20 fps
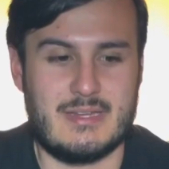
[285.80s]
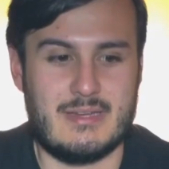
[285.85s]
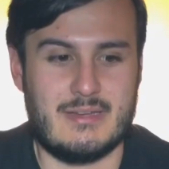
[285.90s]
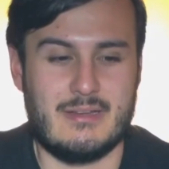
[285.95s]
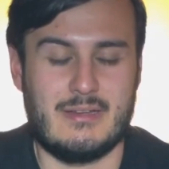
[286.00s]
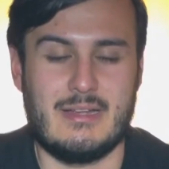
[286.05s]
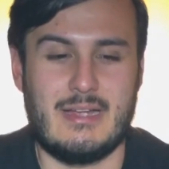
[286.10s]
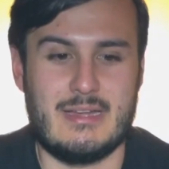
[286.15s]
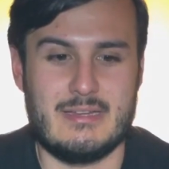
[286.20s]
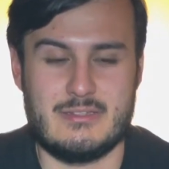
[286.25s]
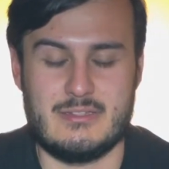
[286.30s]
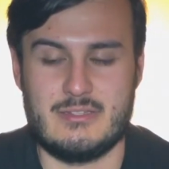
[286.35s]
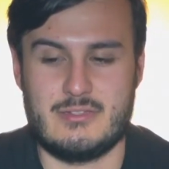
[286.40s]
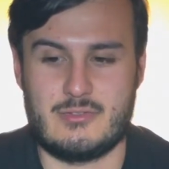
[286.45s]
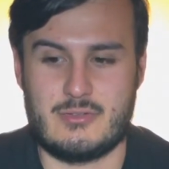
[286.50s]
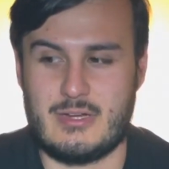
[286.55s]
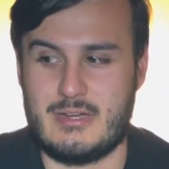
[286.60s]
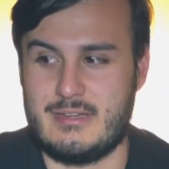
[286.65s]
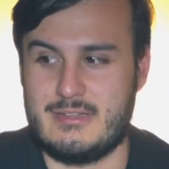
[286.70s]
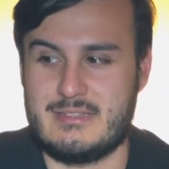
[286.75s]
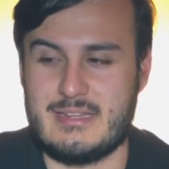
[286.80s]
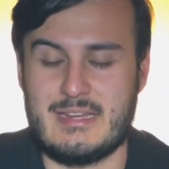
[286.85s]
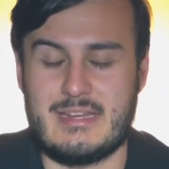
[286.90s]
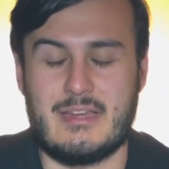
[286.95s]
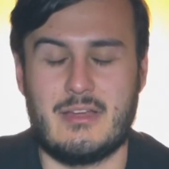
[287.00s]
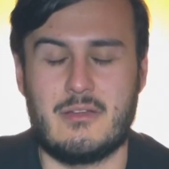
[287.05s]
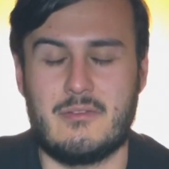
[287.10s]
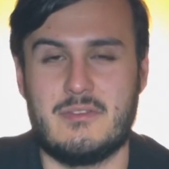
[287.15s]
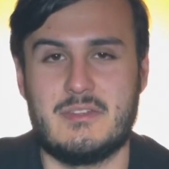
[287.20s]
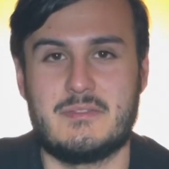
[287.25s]
a guy just trying to take
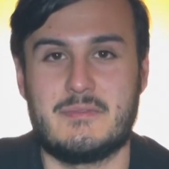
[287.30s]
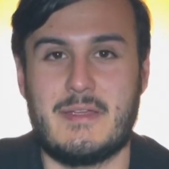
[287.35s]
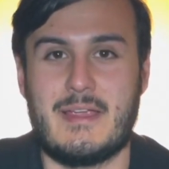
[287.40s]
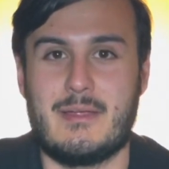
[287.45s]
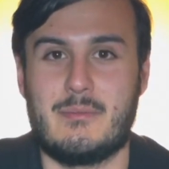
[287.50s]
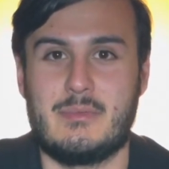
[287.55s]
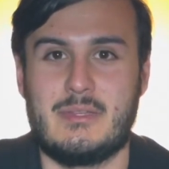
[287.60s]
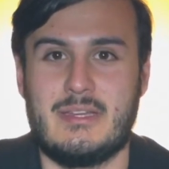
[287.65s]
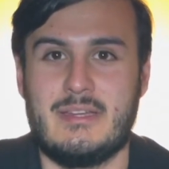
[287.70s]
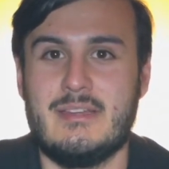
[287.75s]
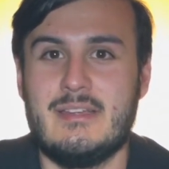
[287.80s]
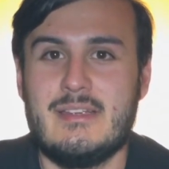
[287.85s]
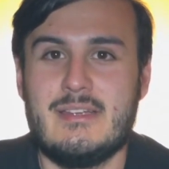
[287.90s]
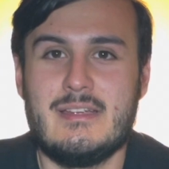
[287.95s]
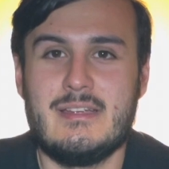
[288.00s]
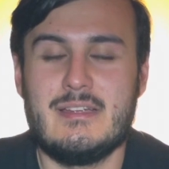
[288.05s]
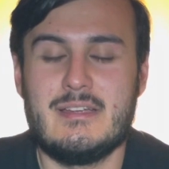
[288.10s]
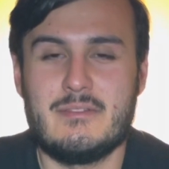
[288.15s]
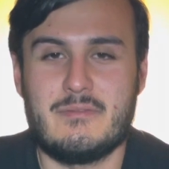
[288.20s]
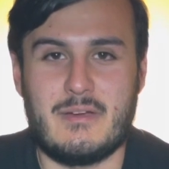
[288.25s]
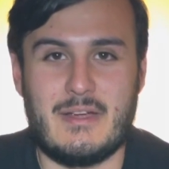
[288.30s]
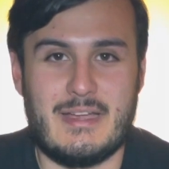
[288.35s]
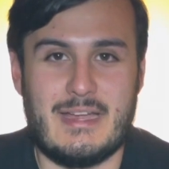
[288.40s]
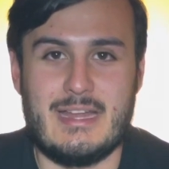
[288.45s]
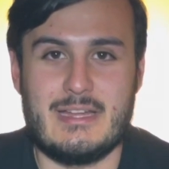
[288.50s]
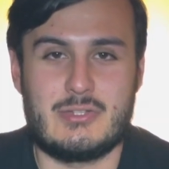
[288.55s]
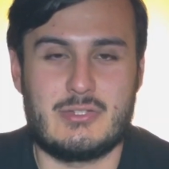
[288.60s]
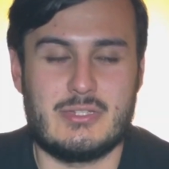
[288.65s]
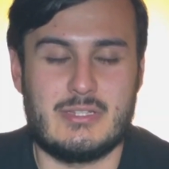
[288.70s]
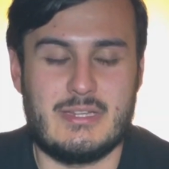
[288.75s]
care of his family
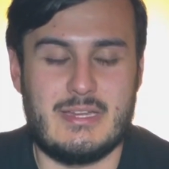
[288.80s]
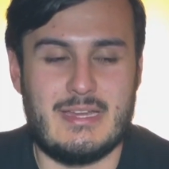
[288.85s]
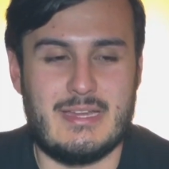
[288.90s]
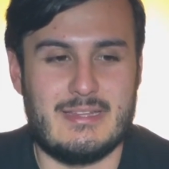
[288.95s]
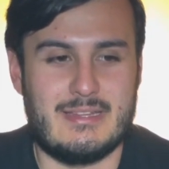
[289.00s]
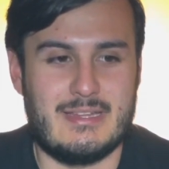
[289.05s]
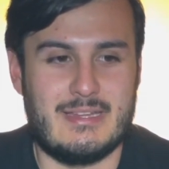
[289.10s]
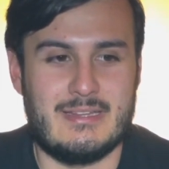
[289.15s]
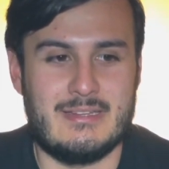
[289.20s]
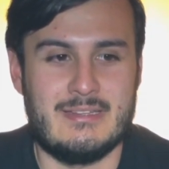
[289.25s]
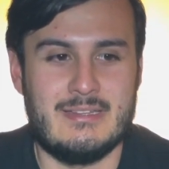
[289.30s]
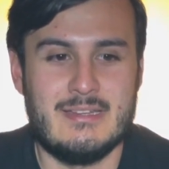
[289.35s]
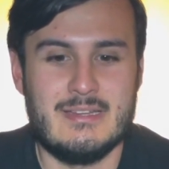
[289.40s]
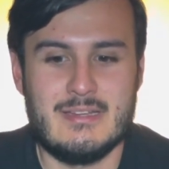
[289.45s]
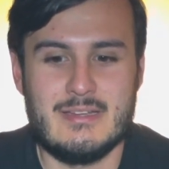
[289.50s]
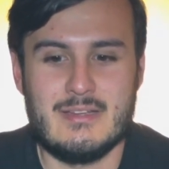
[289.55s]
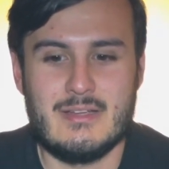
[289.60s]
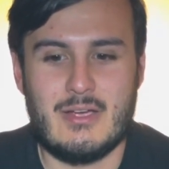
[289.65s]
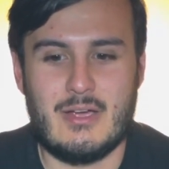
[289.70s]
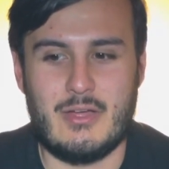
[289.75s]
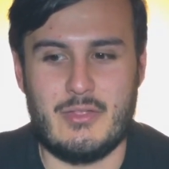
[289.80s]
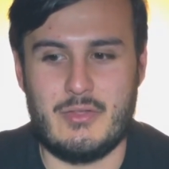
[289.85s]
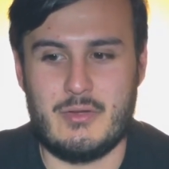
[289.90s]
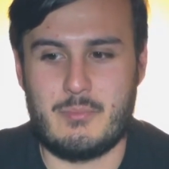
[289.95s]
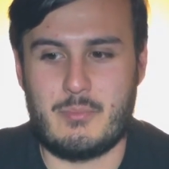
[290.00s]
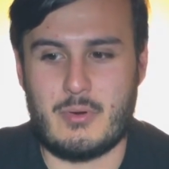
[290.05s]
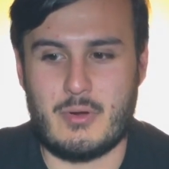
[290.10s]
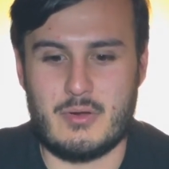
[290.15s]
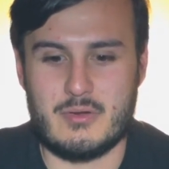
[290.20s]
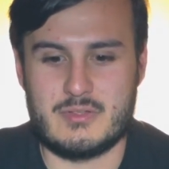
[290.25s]
financially, and then other
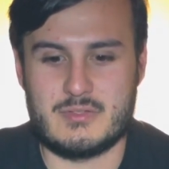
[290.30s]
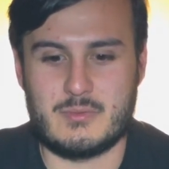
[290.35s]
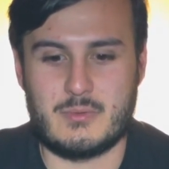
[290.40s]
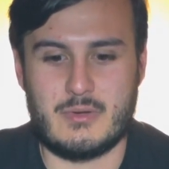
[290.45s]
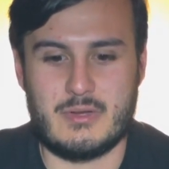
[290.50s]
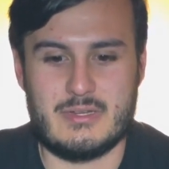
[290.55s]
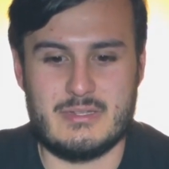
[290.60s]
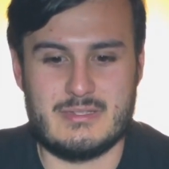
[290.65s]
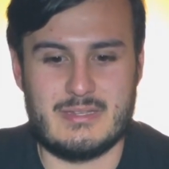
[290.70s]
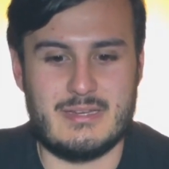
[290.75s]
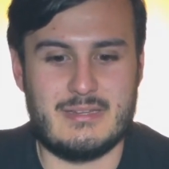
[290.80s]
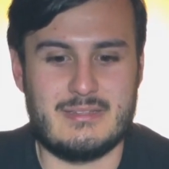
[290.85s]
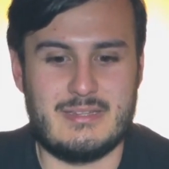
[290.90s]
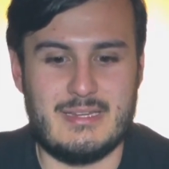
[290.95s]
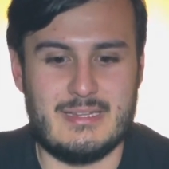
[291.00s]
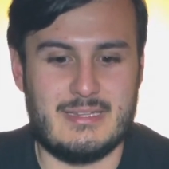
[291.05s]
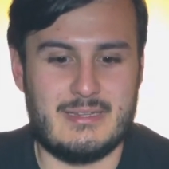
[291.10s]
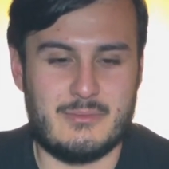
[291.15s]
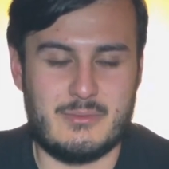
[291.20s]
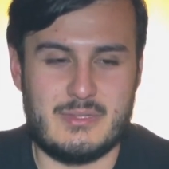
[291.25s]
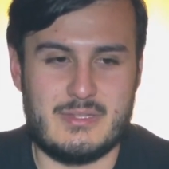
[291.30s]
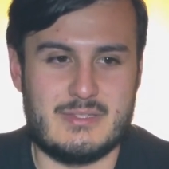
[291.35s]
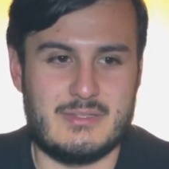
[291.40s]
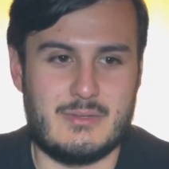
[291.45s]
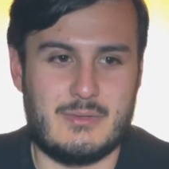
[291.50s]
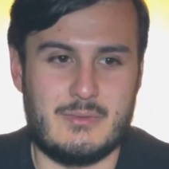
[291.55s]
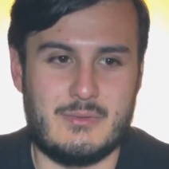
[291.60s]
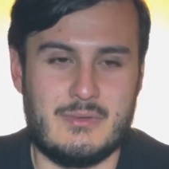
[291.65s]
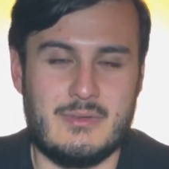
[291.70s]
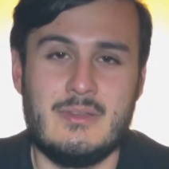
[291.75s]
parts where he's like dealing with his
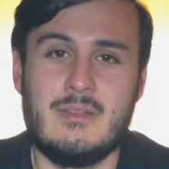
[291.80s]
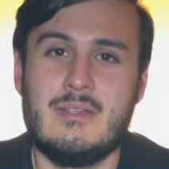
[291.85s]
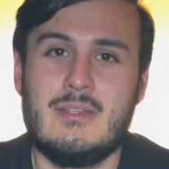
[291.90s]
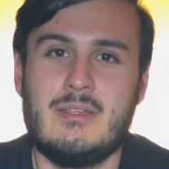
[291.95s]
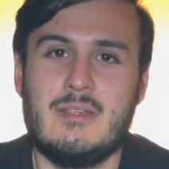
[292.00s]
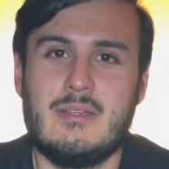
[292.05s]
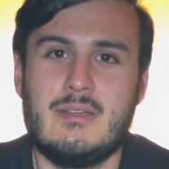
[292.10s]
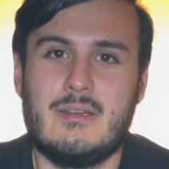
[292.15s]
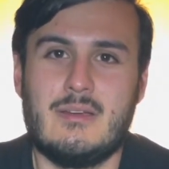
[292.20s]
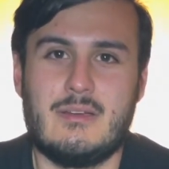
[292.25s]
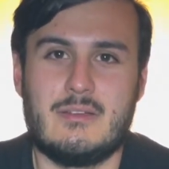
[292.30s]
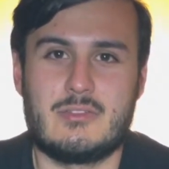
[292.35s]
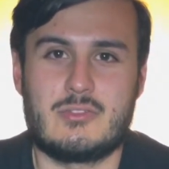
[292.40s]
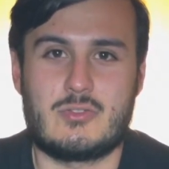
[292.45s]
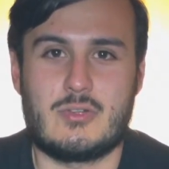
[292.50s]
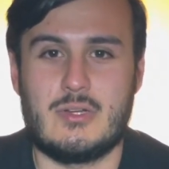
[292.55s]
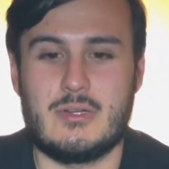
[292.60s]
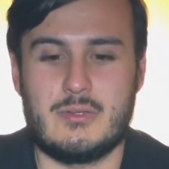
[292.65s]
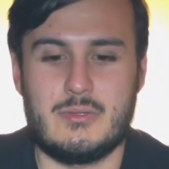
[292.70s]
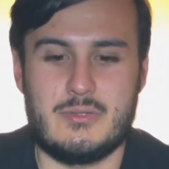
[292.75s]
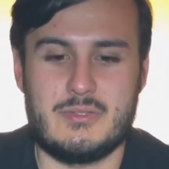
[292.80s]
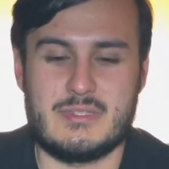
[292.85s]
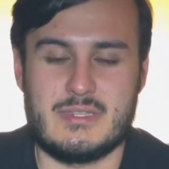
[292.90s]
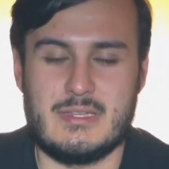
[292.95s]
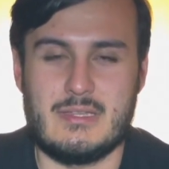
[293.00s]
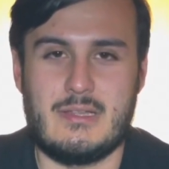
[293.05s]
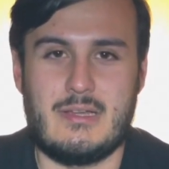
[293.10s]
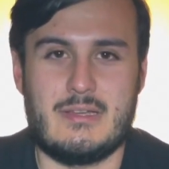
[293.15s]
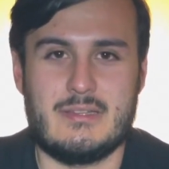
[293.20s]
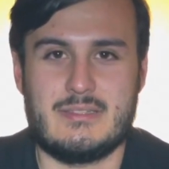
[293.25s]
own struggles
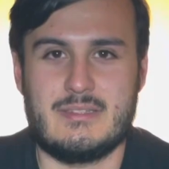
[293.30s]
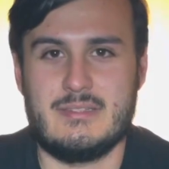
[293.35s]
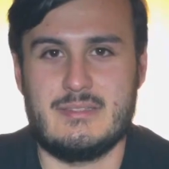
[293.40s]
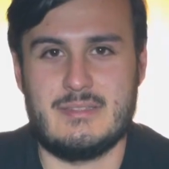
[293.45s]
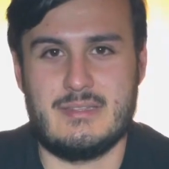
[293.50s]
and losses in